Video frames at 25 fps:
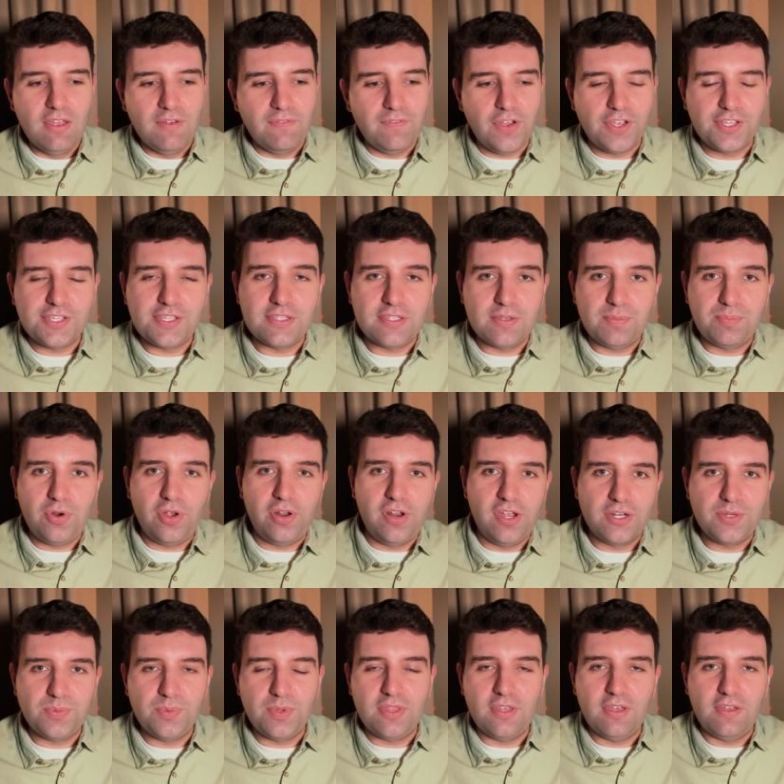versus a
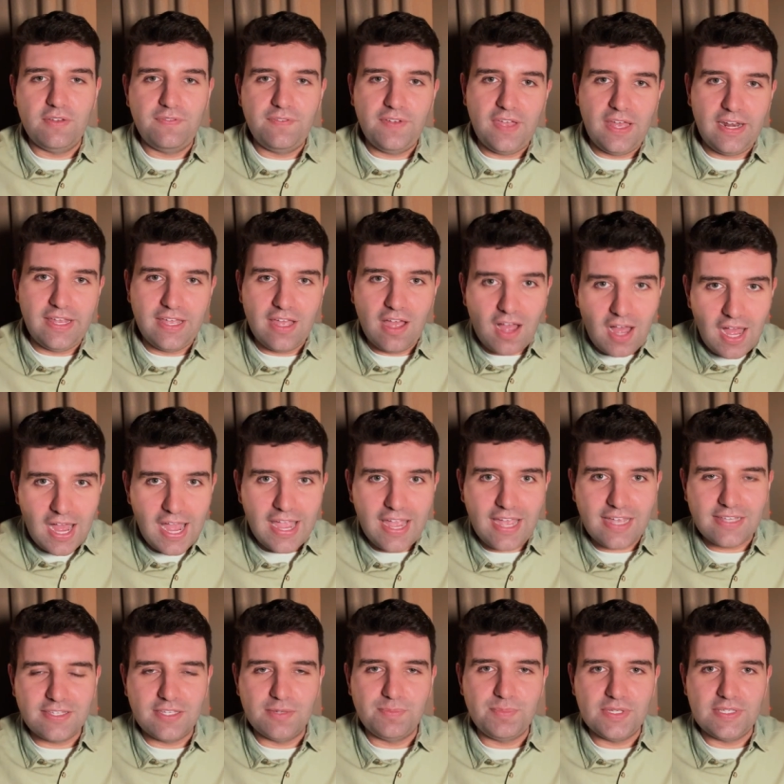product with a fairly high
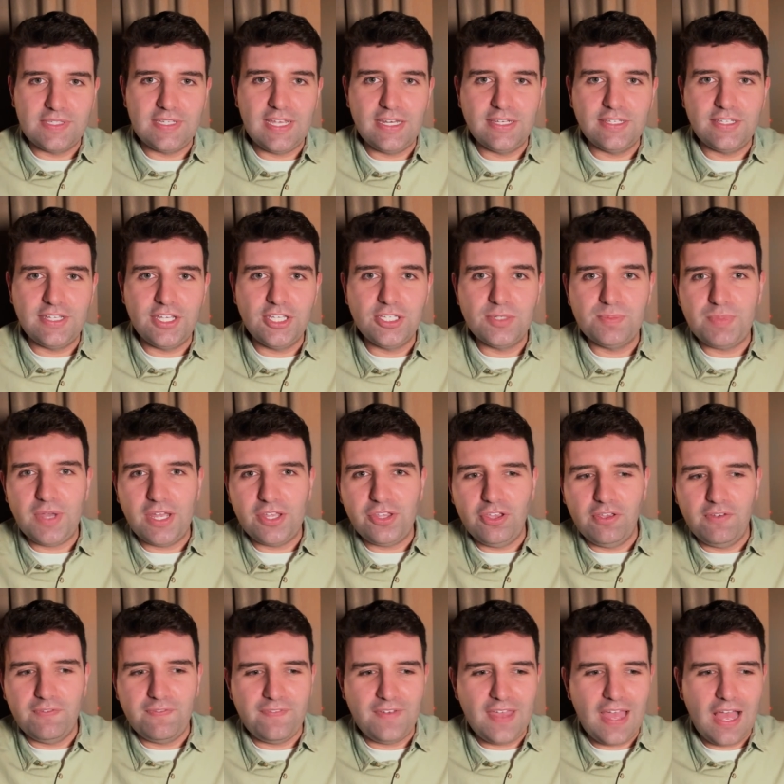acid percentage, but
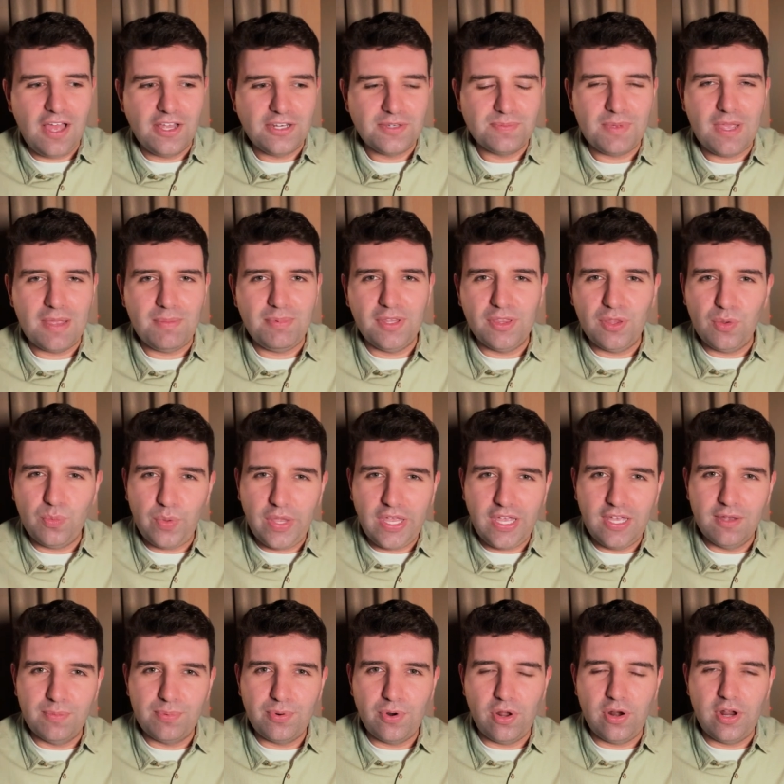you found maybe the
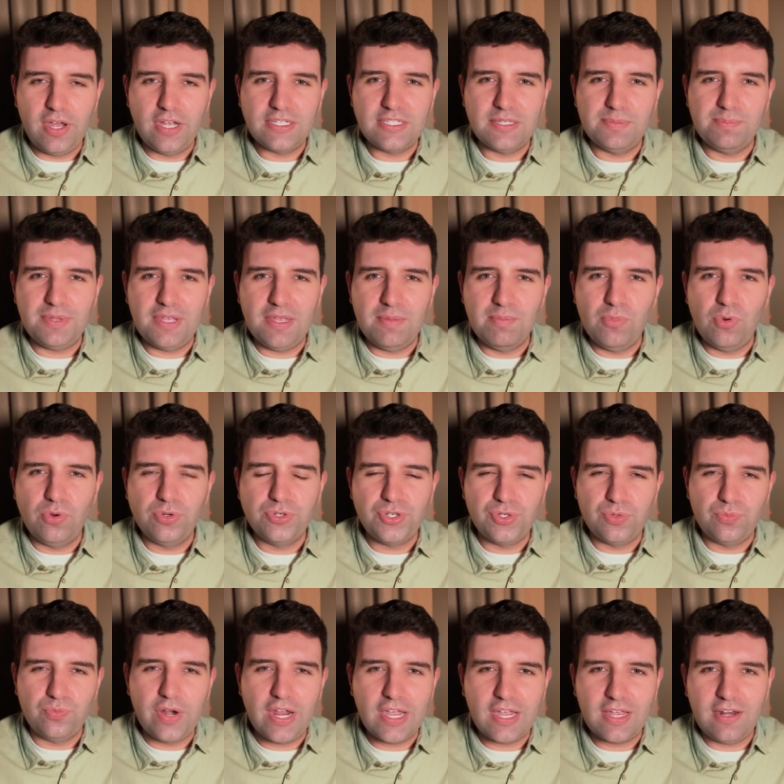weaker product to be more
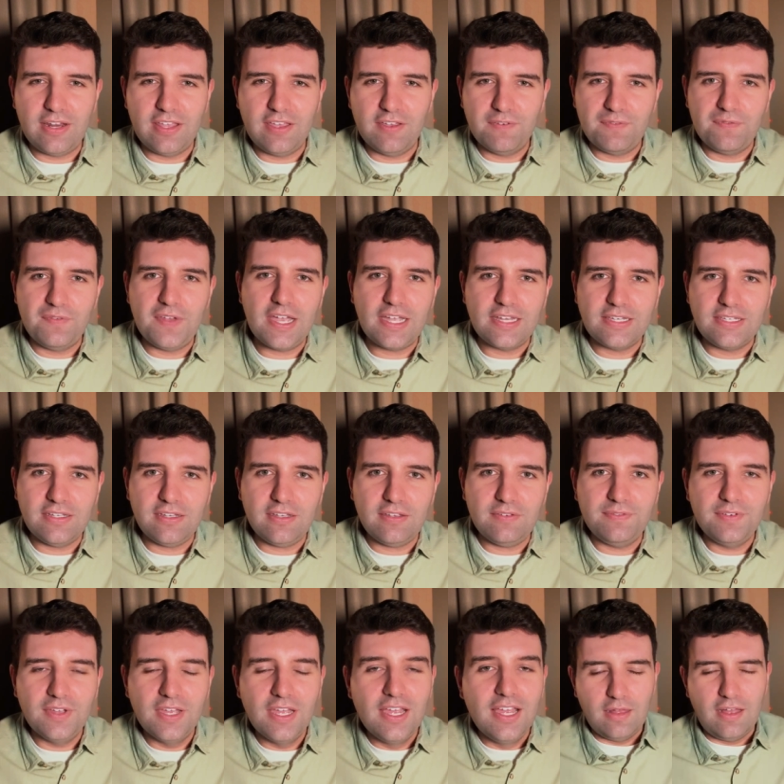directly
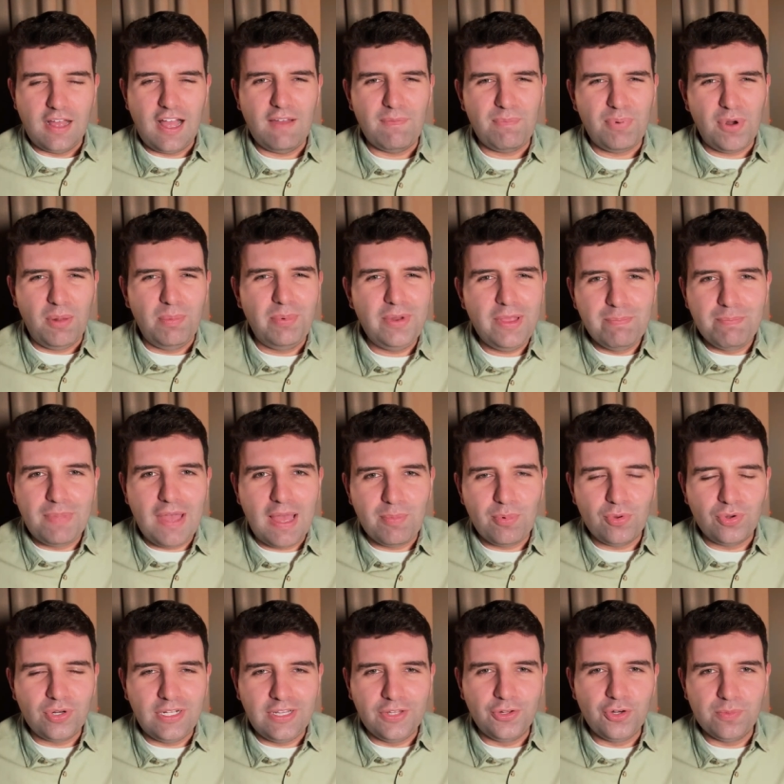effective. I probably
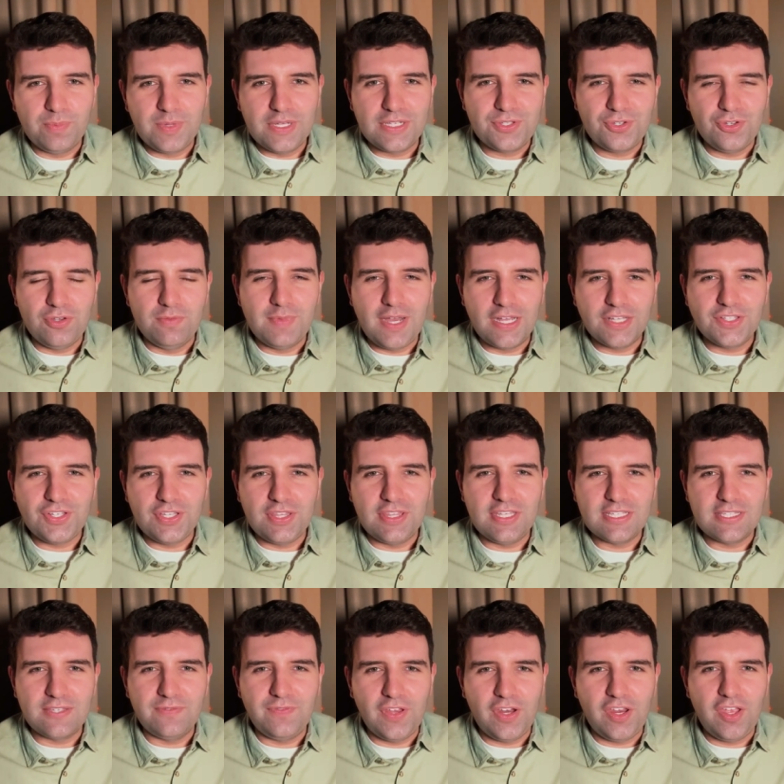babbled a little bit too much in
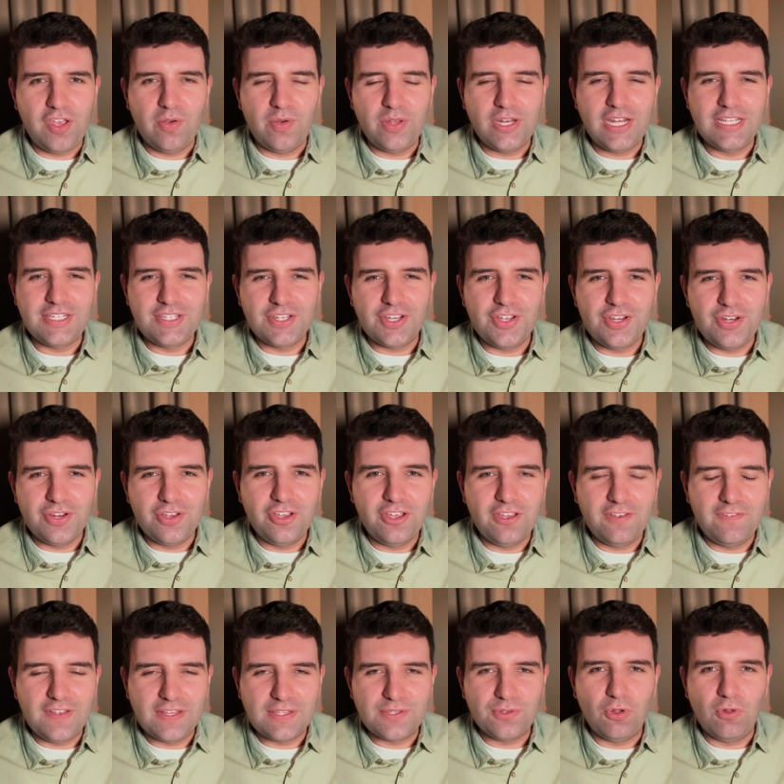this video and I don't know
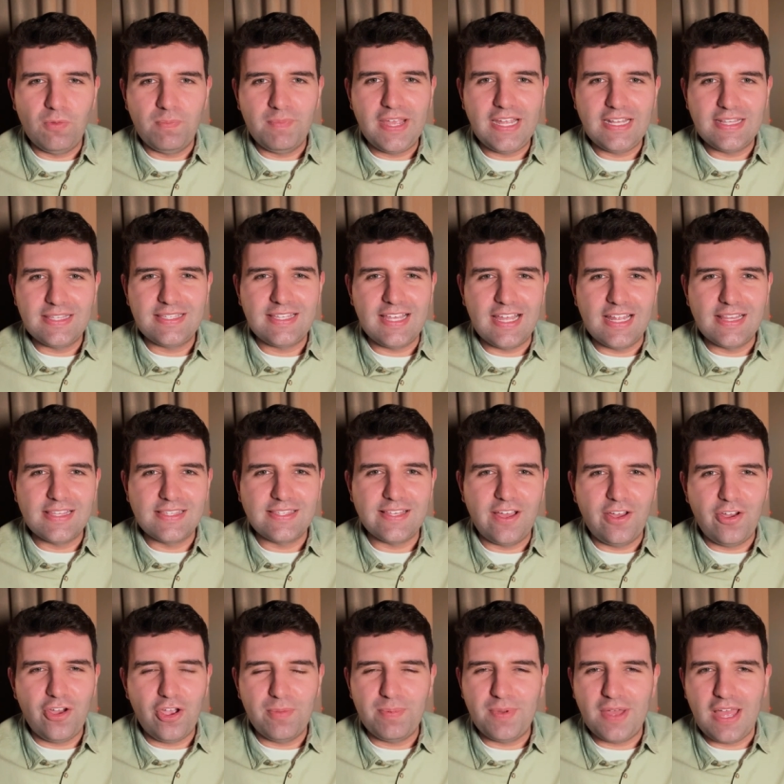if it's all made sense. I
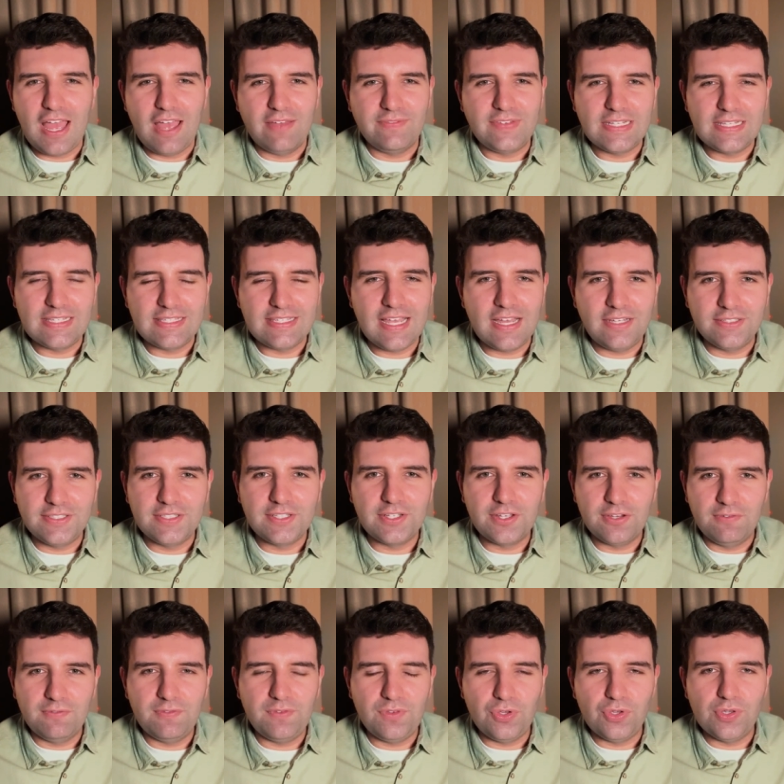hope I haven't sounded
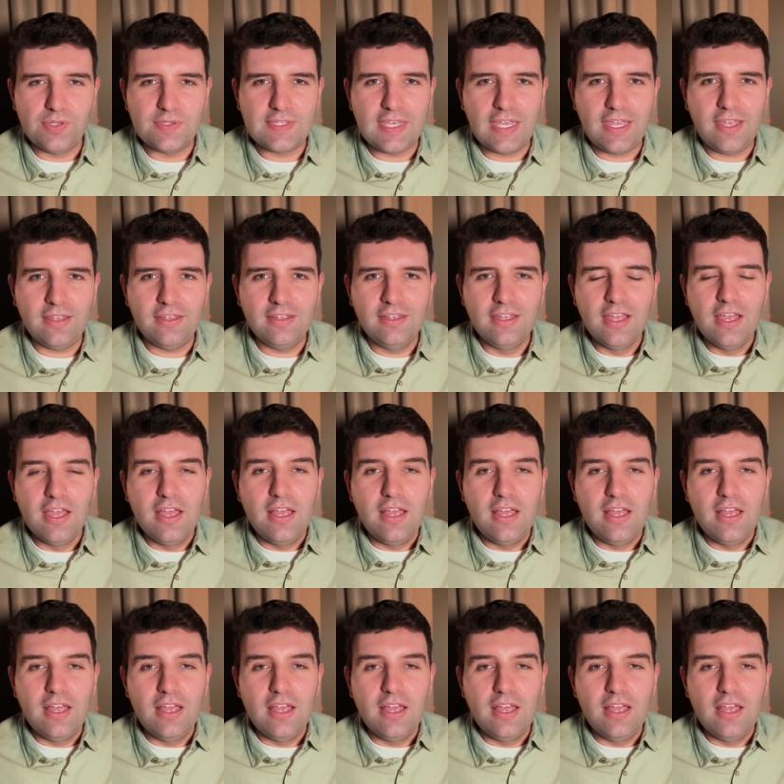confusing